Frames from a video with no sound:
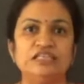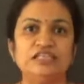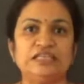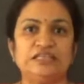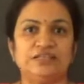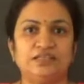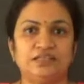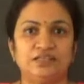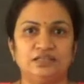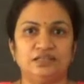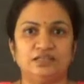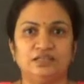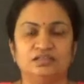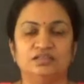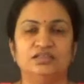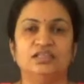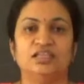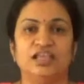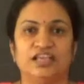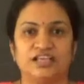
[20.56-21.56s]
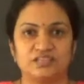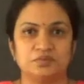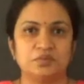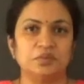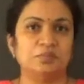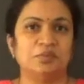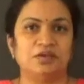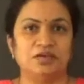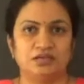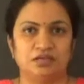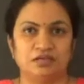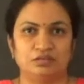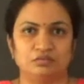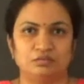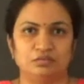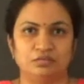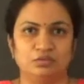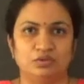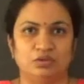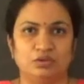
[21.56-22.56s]
need the
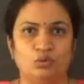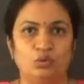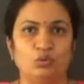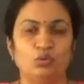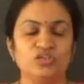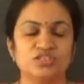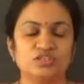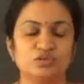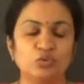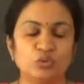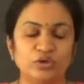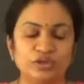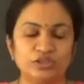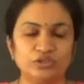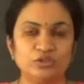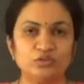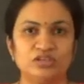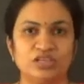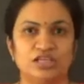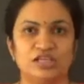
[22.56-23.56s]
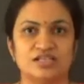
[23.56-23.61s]
experimenter who is going to